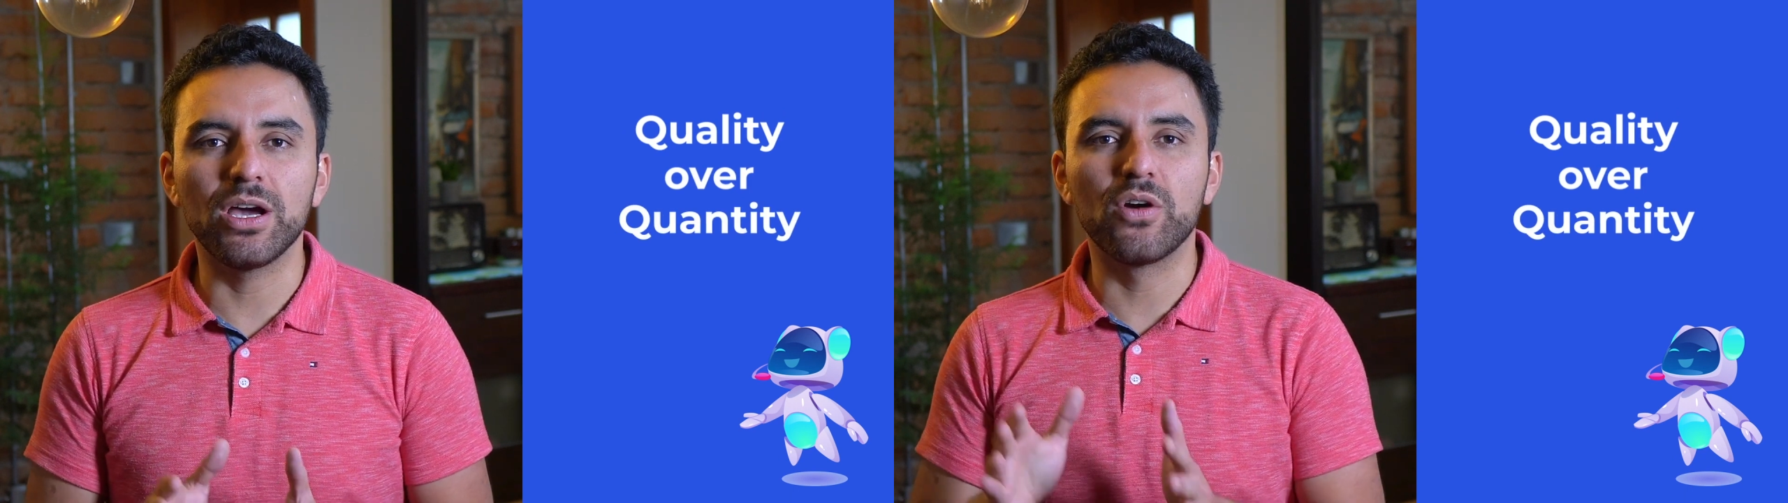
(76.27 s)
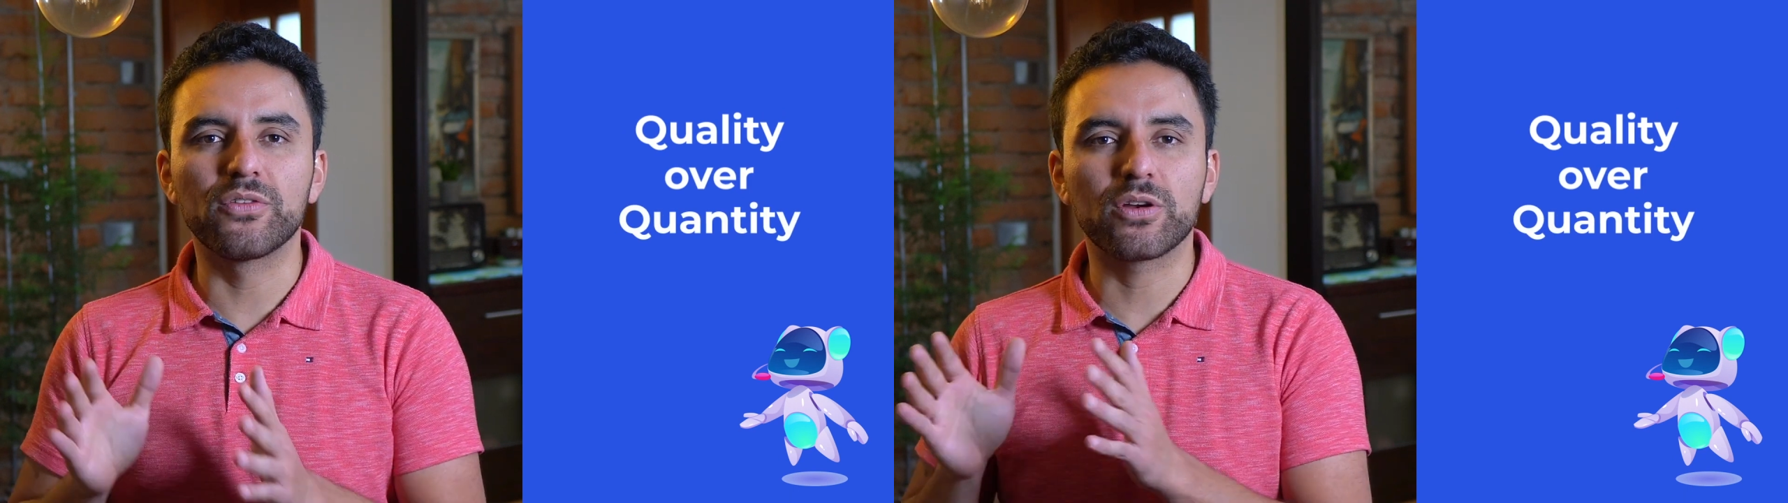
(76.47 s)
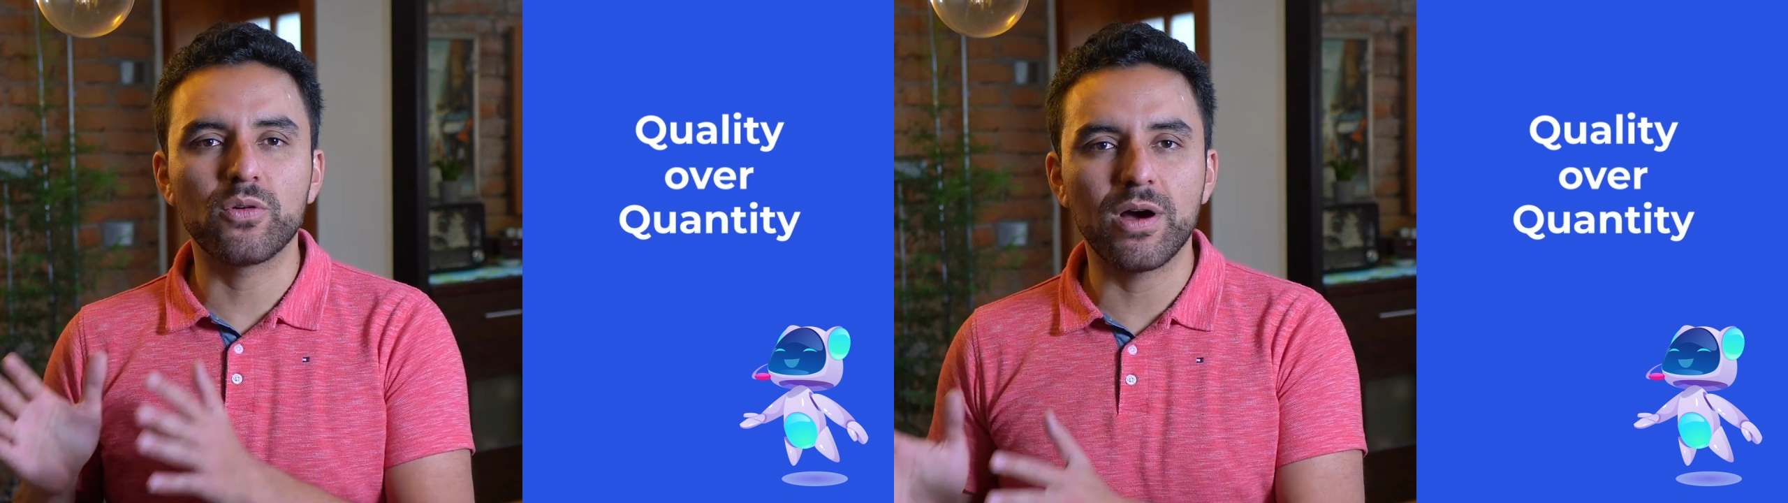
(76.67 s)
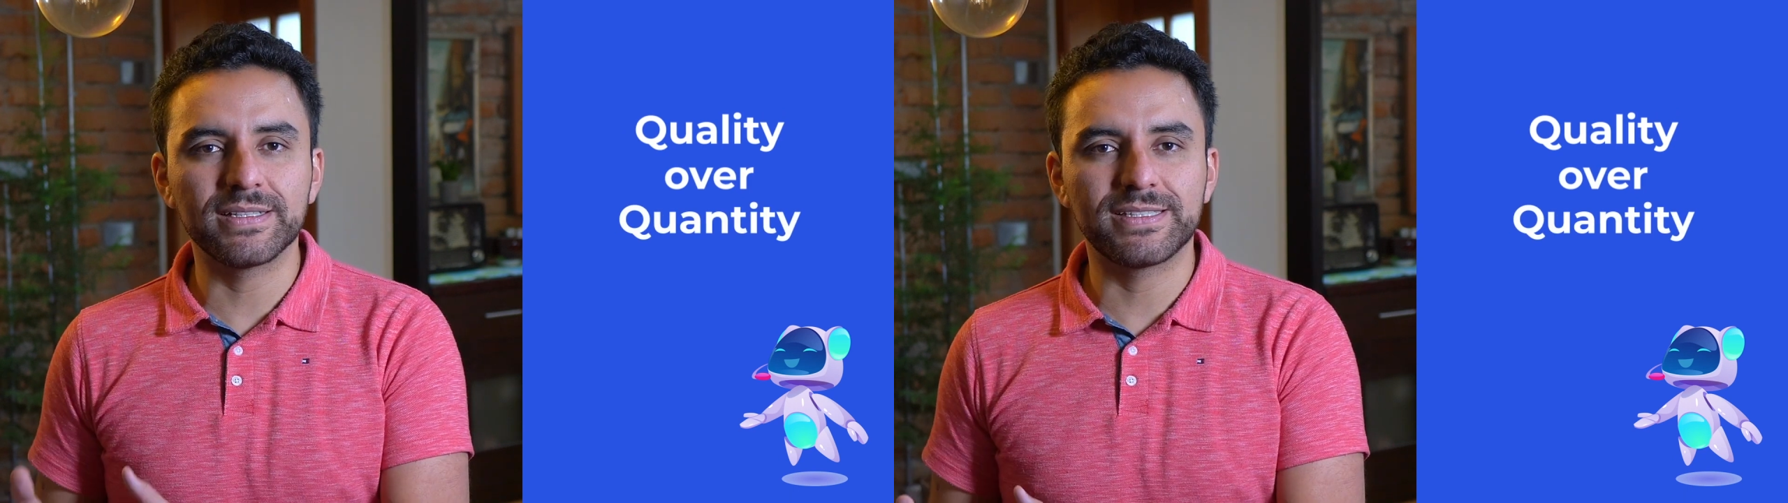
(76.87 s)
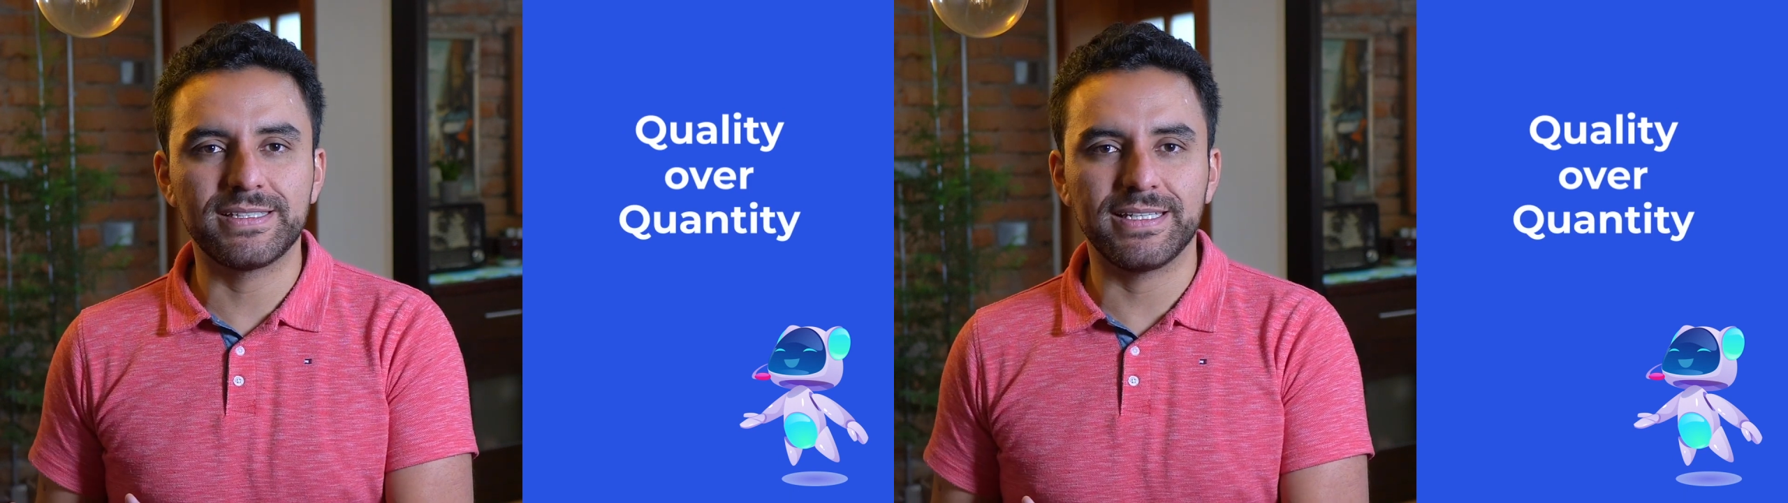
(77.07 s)
over
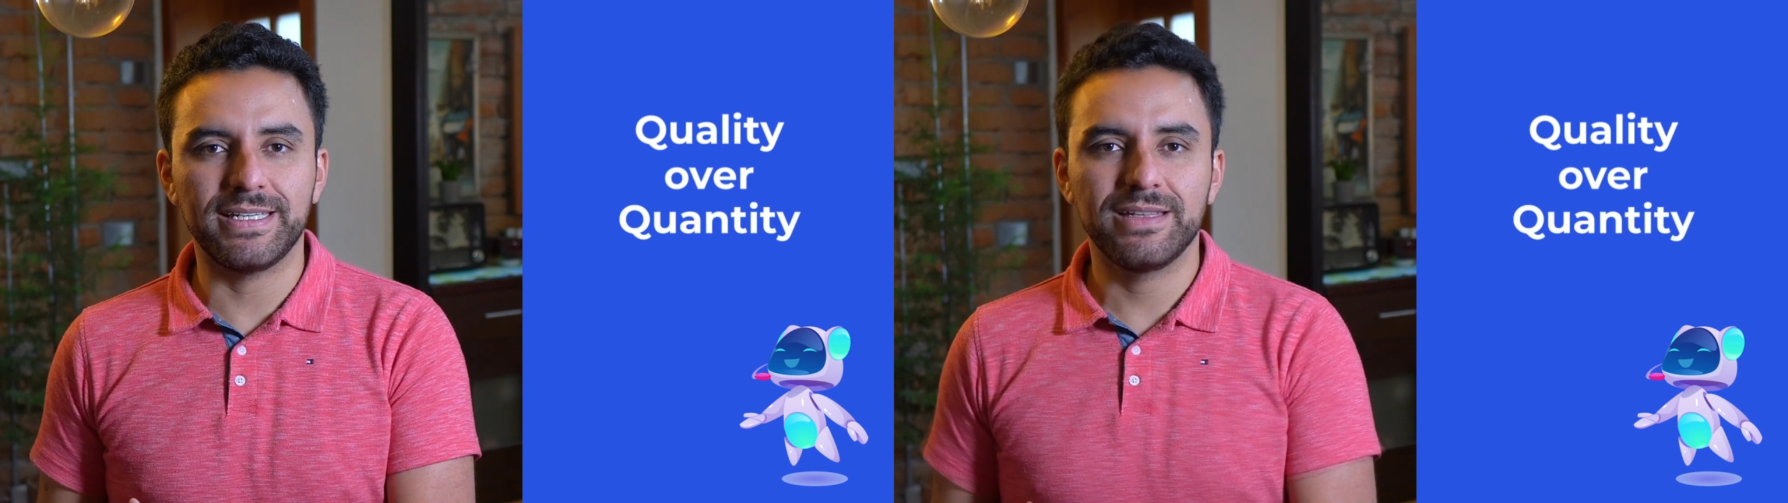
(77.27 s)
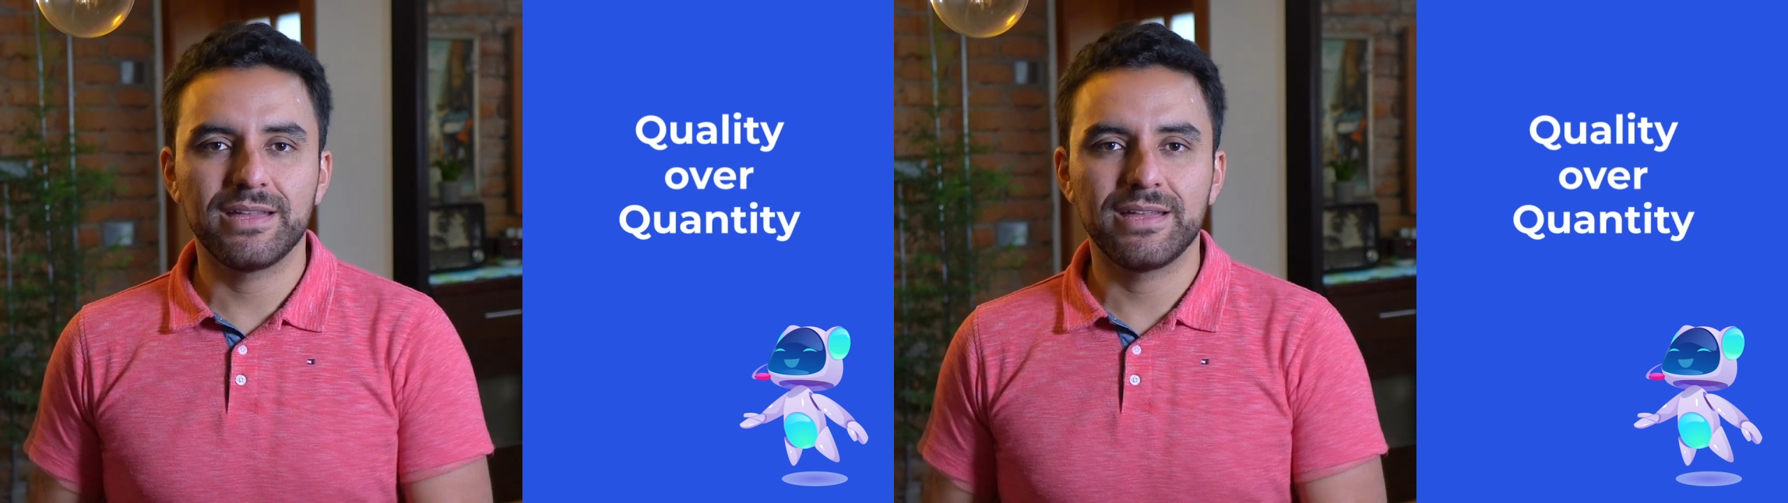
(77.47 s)
quantity.